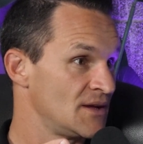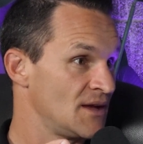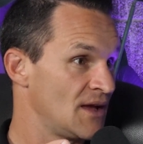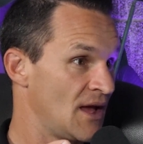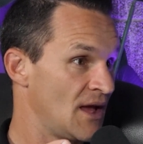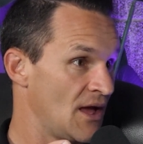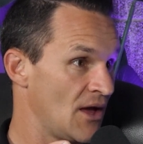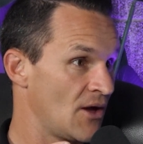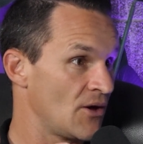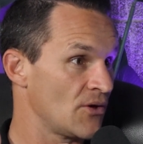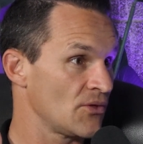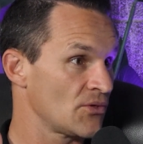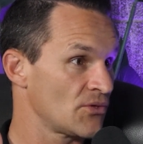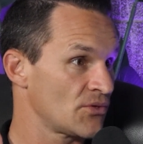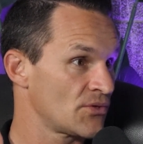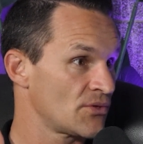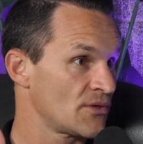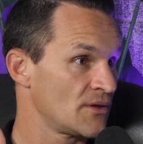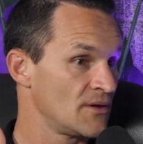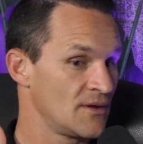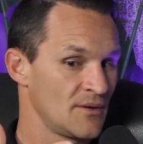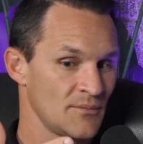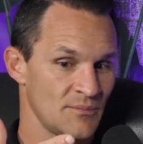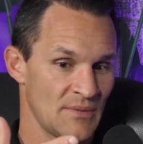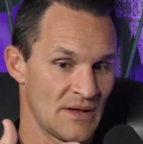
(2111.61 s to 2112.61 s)
health,
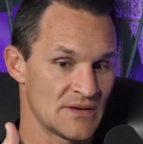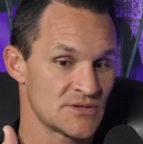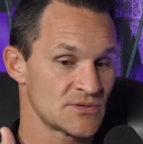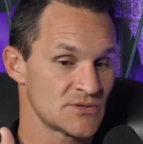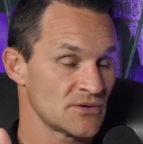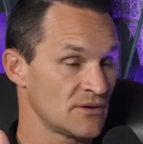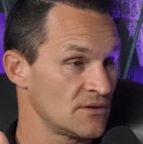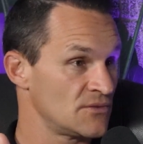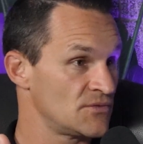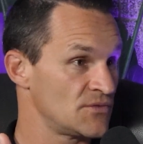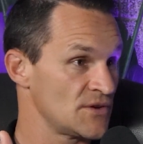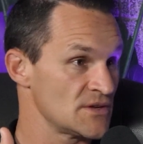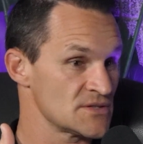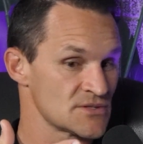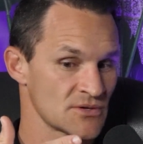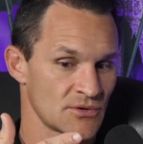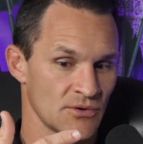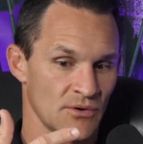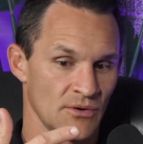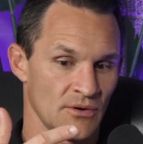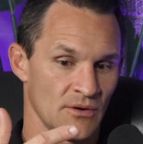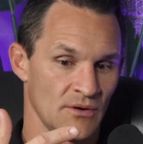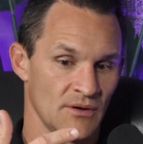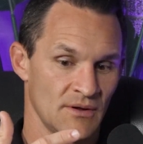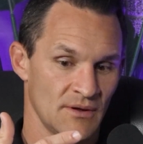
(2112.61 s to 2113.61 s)
mental and
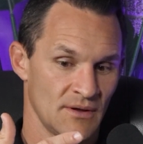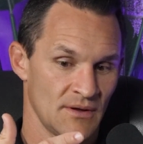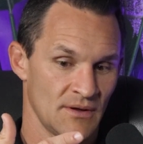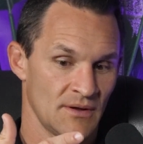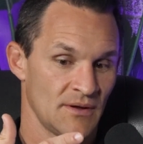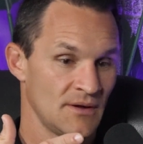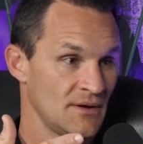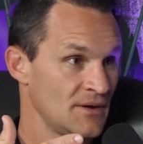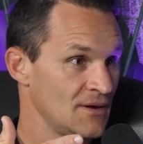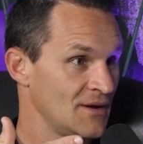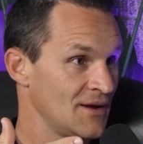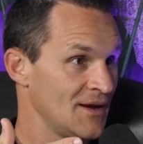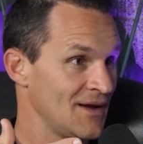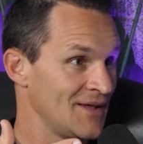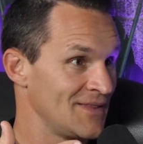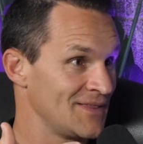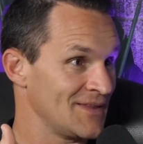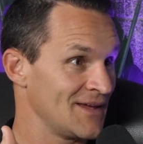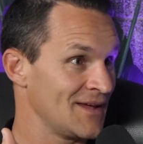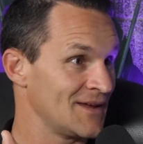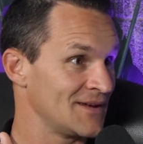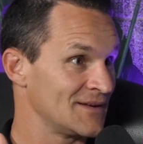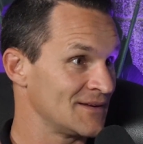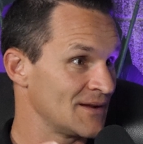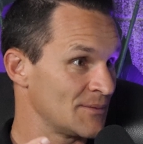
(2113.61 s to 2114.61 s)
physical, and
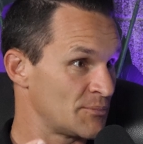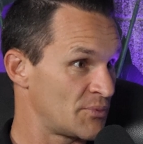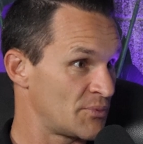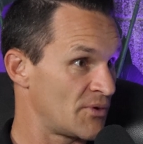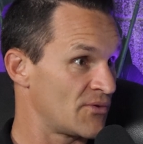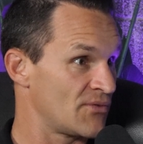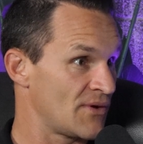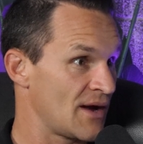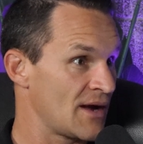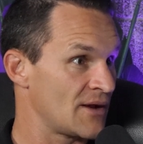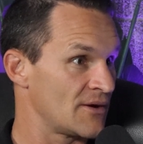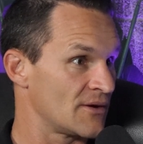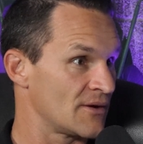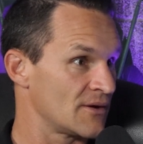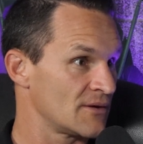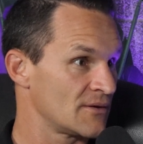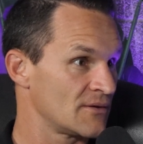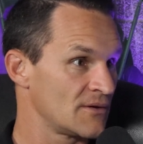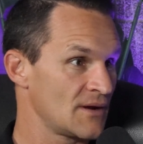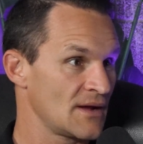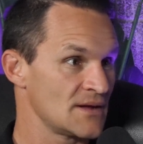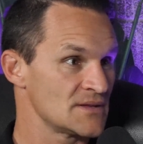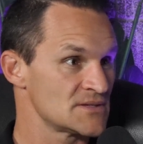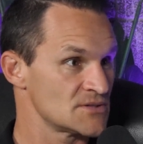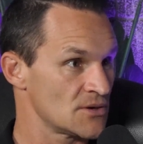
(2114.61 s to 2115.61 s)
then a provider,
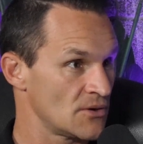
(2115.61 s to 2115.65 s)
right?